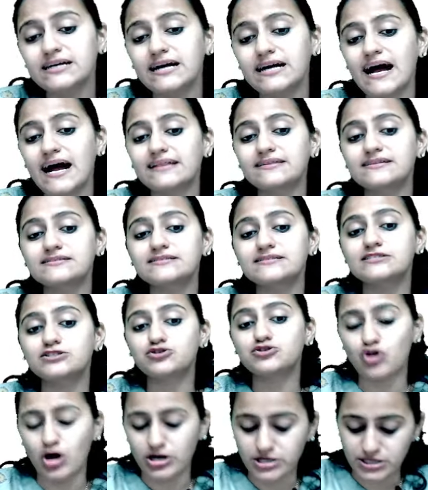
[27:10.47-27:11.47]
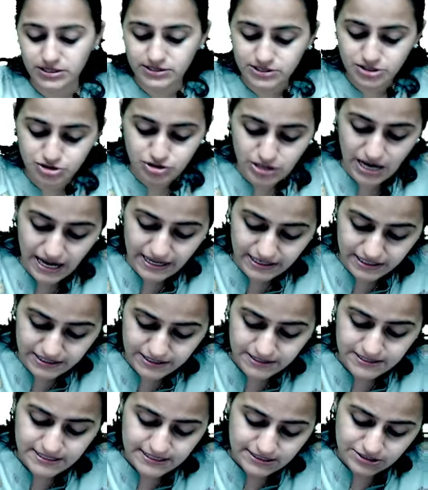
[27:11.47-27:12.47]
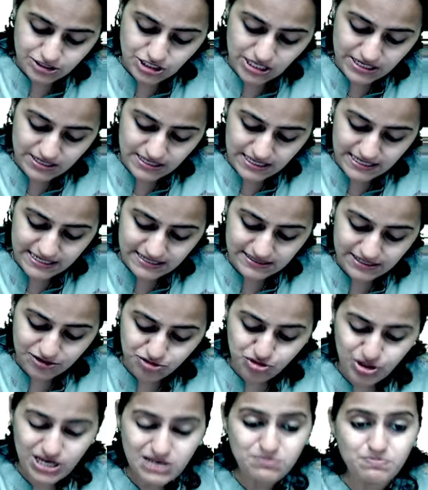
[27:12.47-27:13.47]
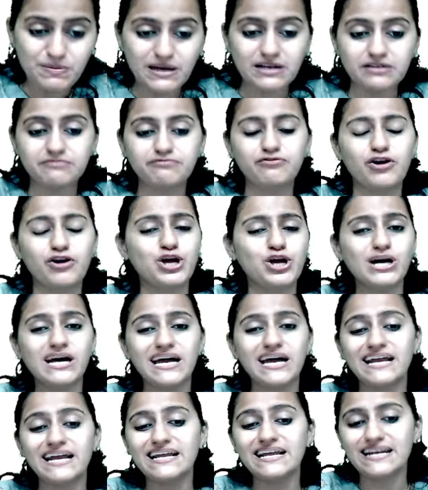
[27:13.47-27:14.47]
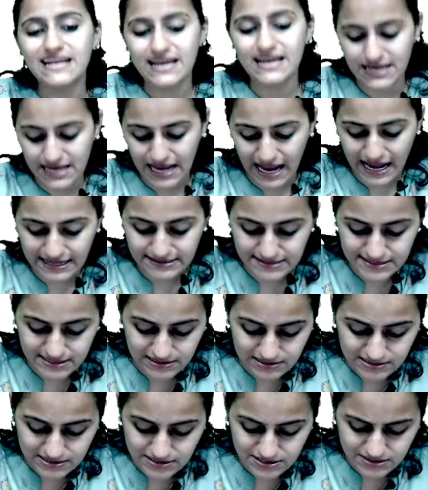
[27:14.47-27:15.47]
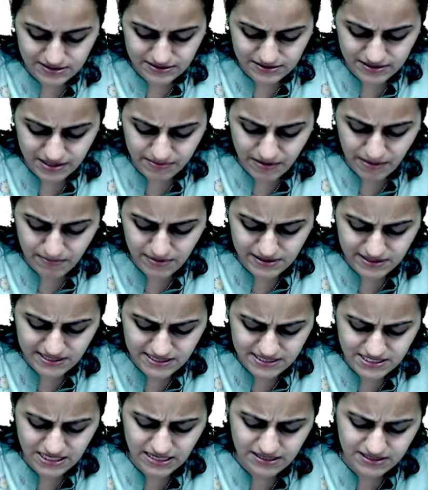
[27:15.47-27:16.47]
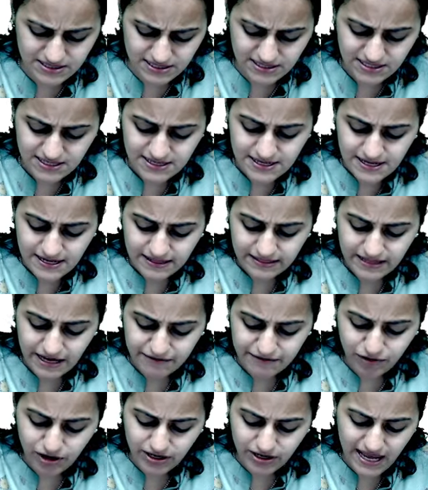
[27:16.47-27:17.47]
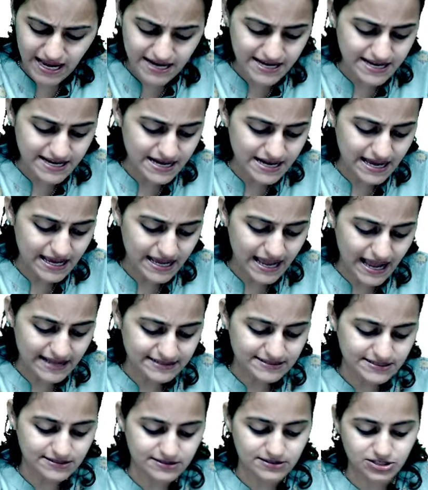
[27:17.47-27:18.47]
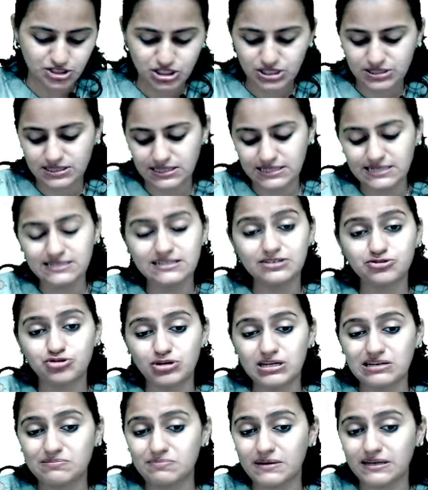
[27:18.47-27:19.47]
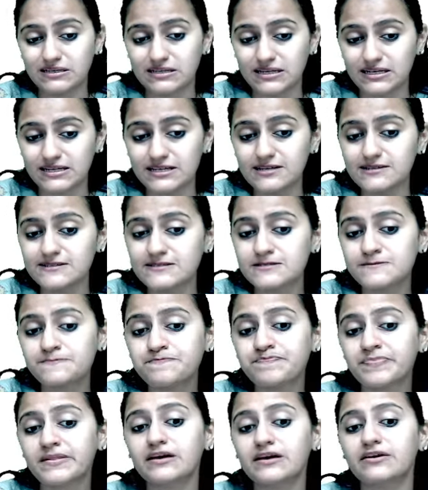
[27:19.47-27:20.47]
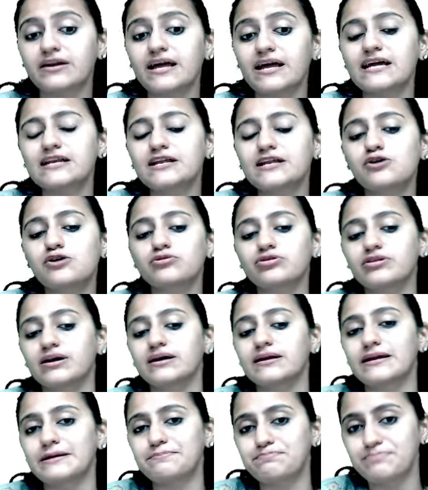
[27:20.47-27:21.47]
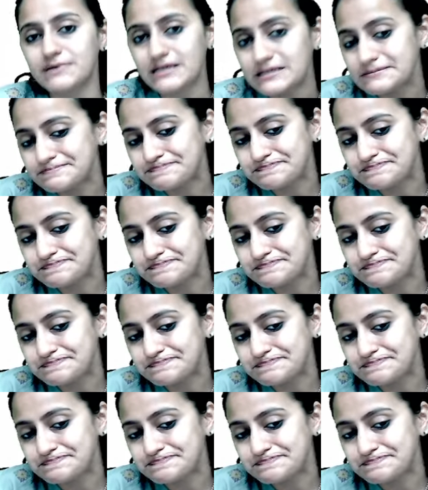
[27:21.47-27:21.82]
and this is Trotter's triad. Generally, the treatment for your head and neck cancers, remember this general, that for head and neck cancers, generally the treatment is radiotherapy,